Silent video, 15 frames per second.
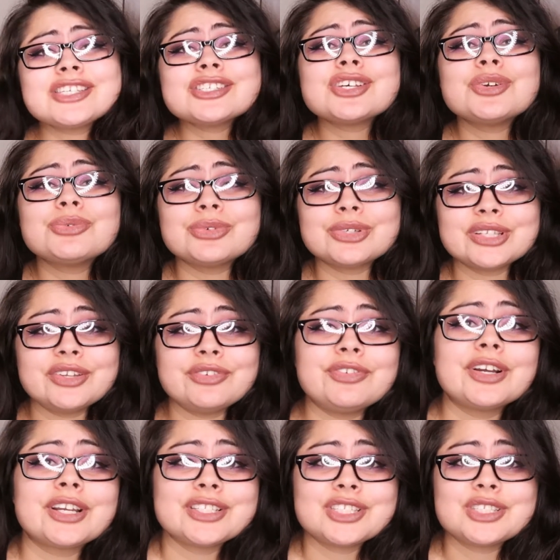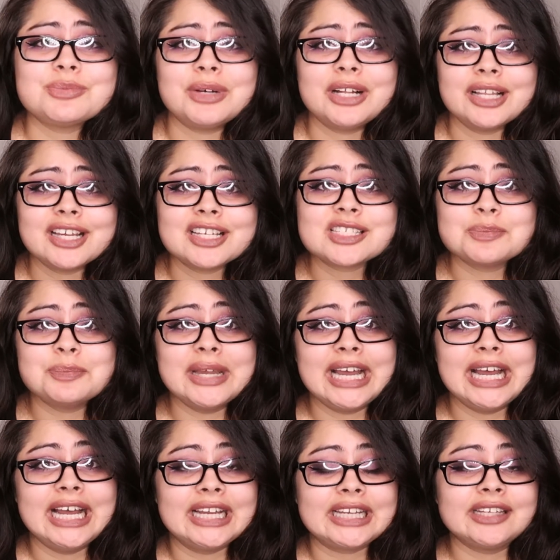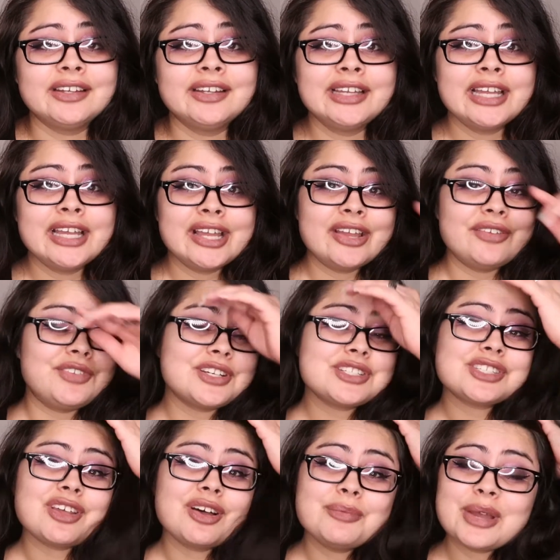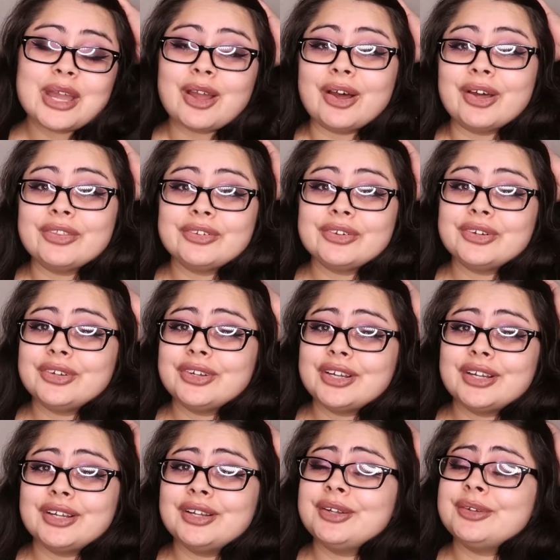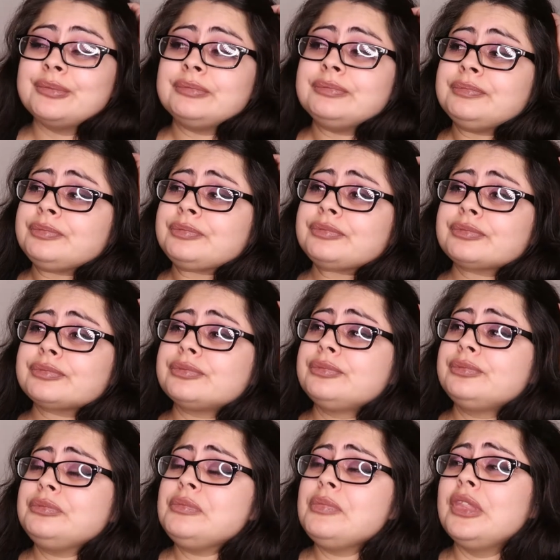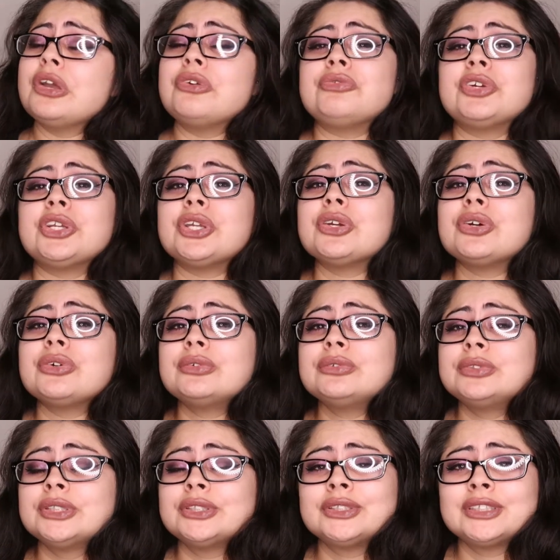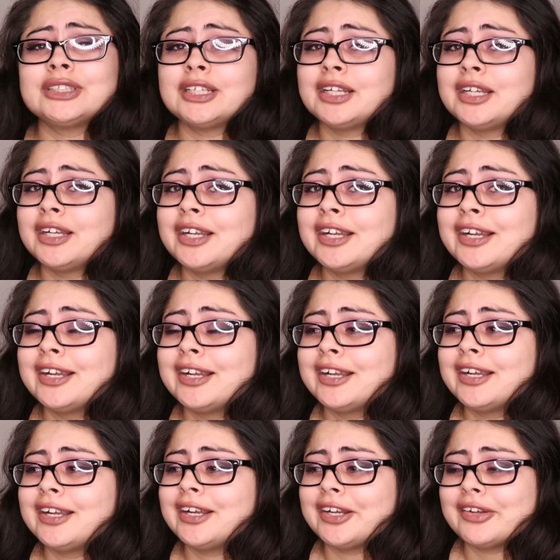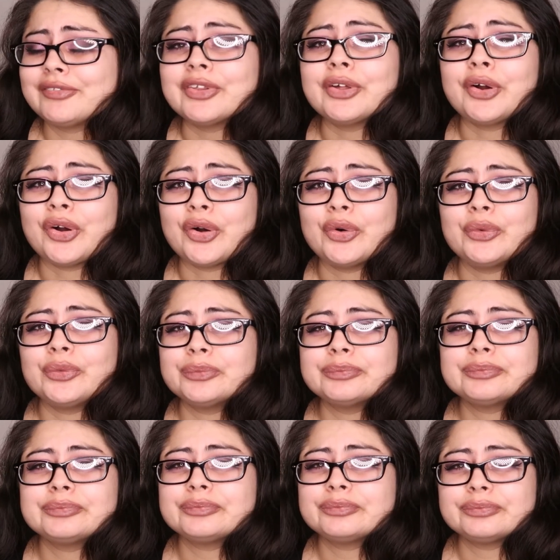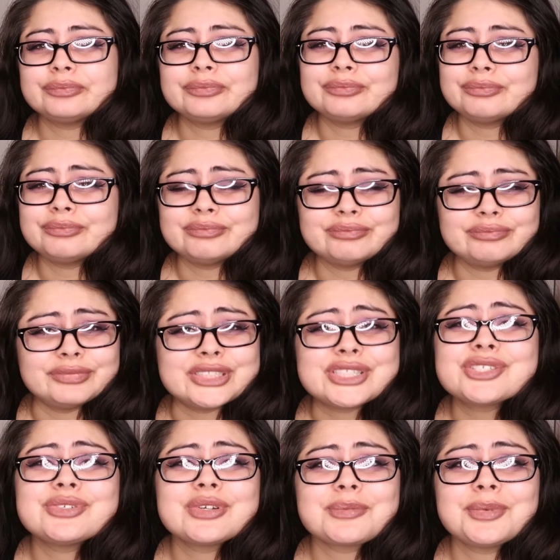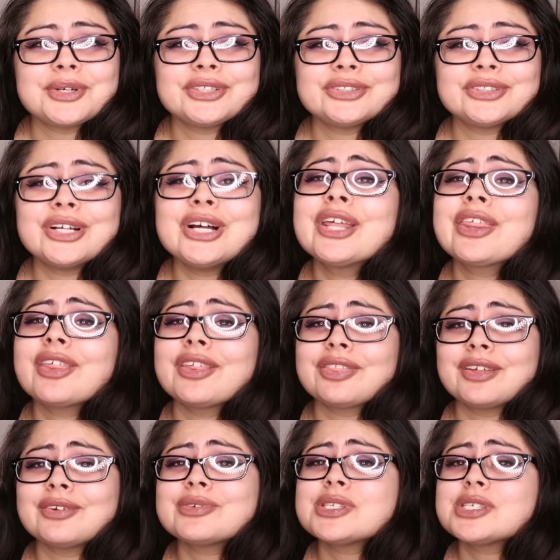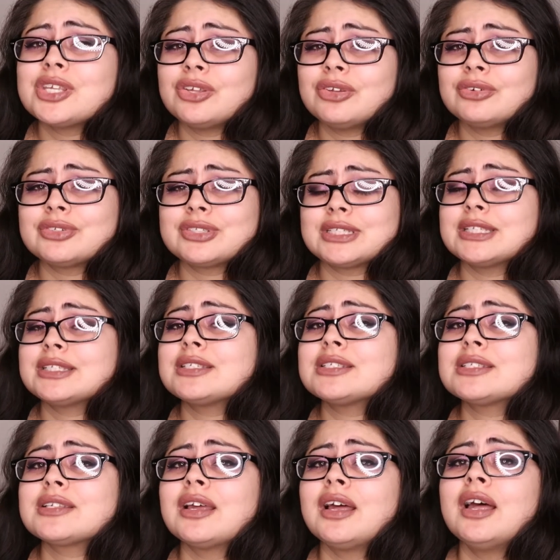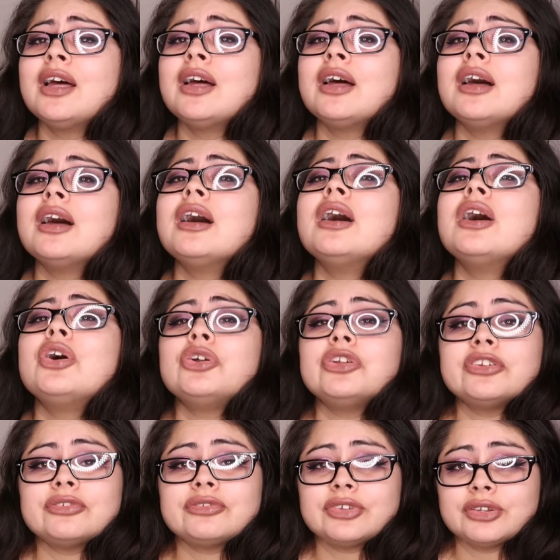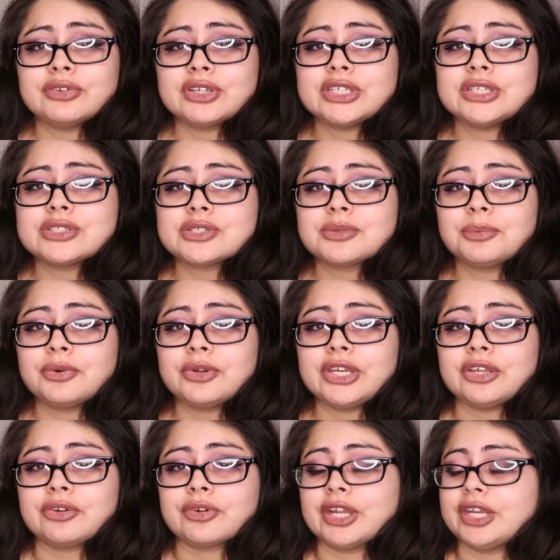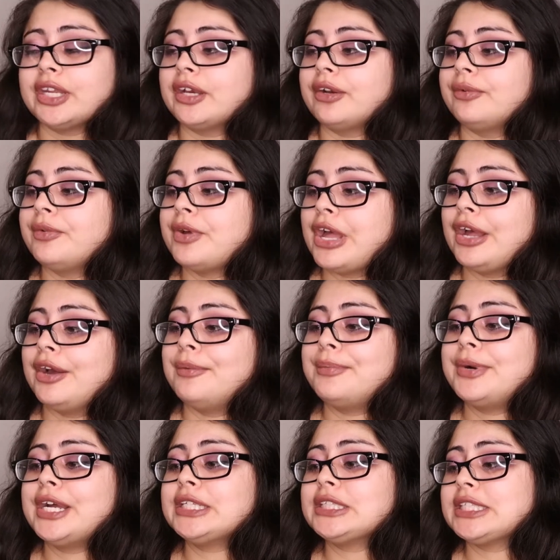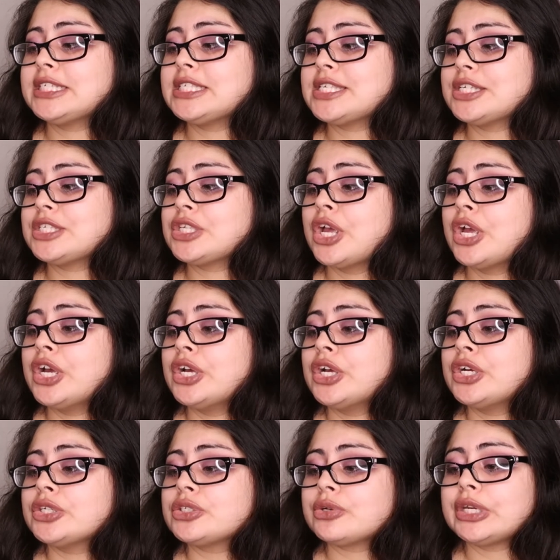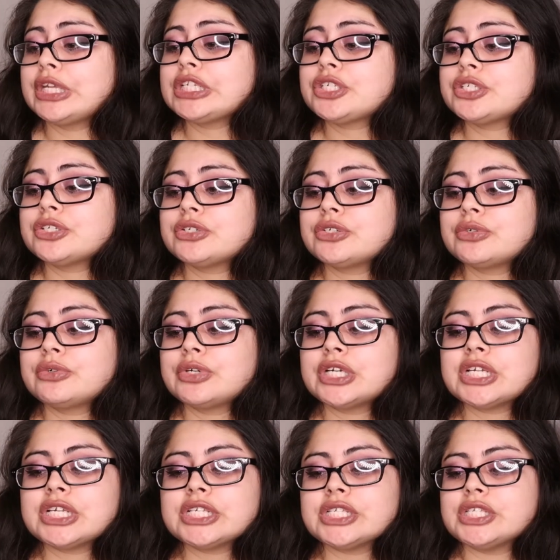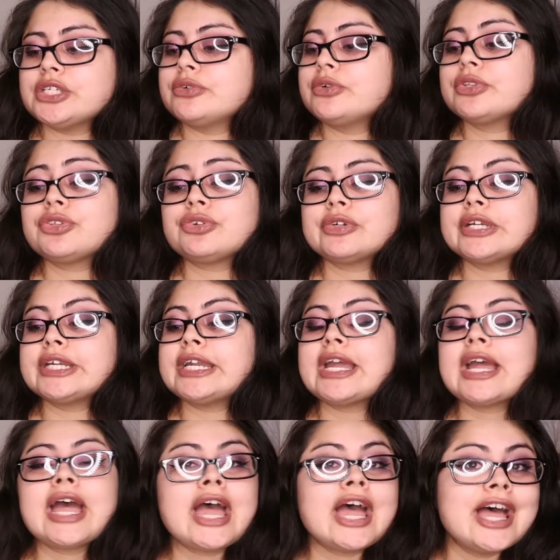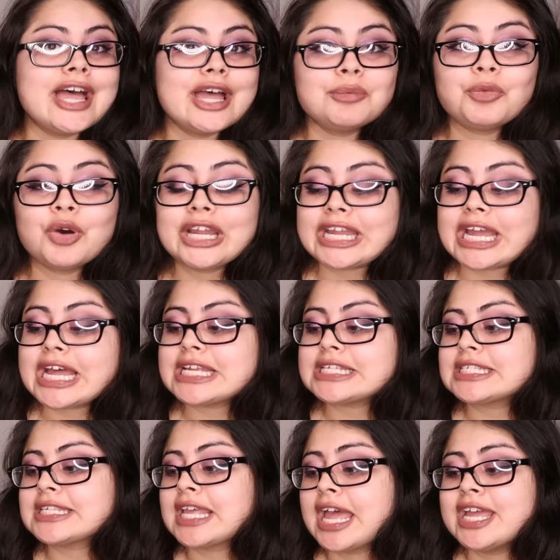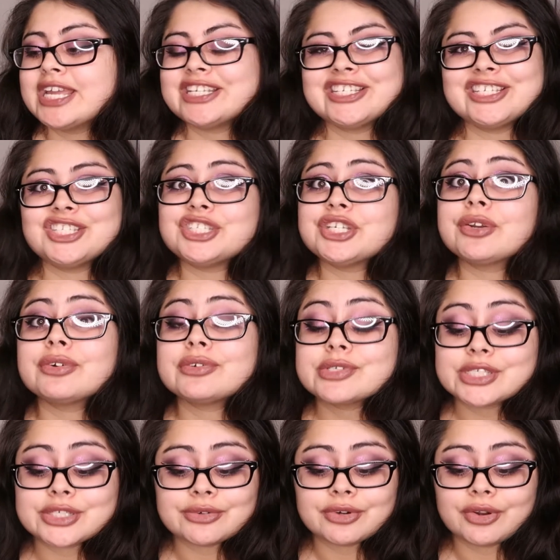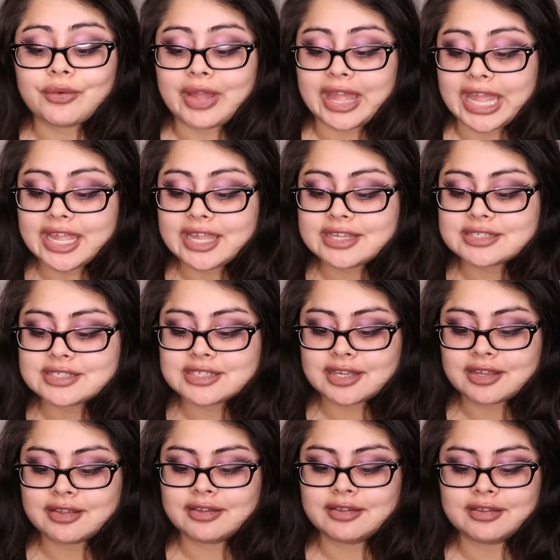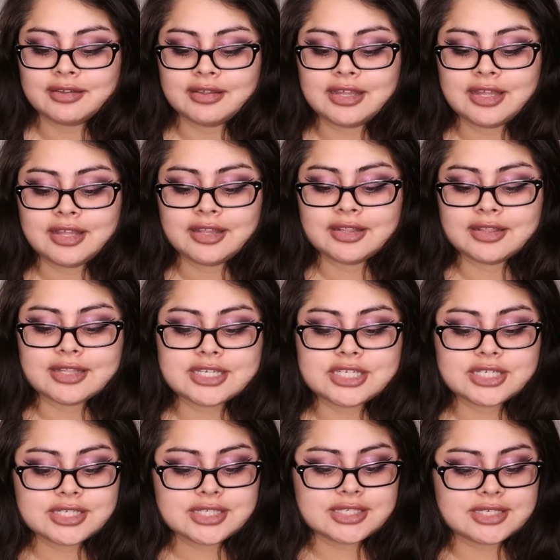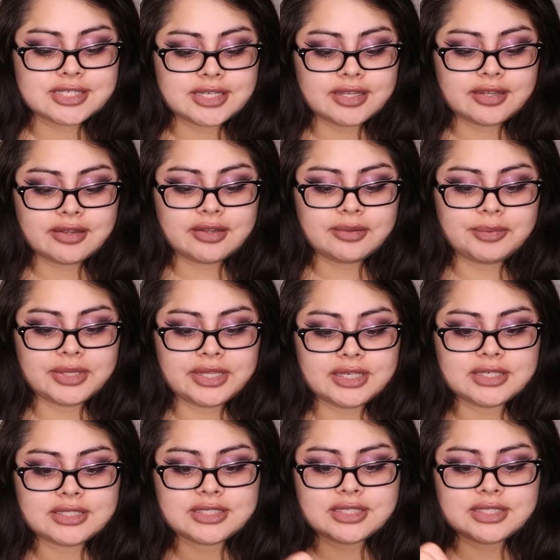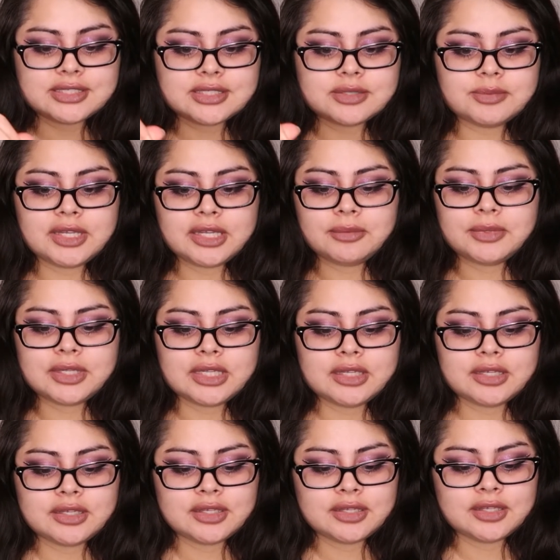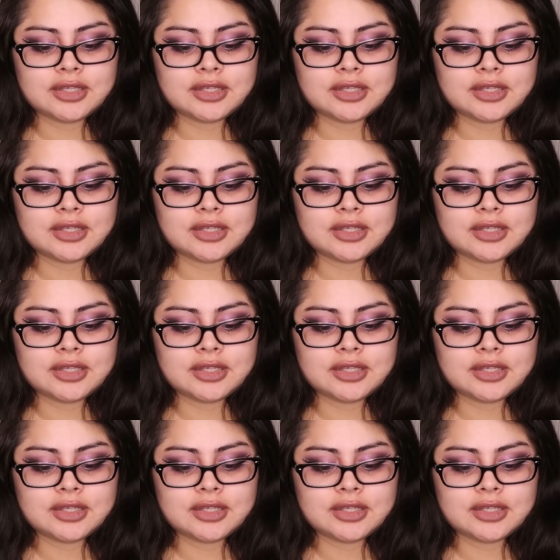is a really fucking small bag. If y'all saw my other um, video of the home mystery bundle, that thing was huge. This is very disappointing right now. But this is 2203 MYS 008 Let's just dig up into this baby.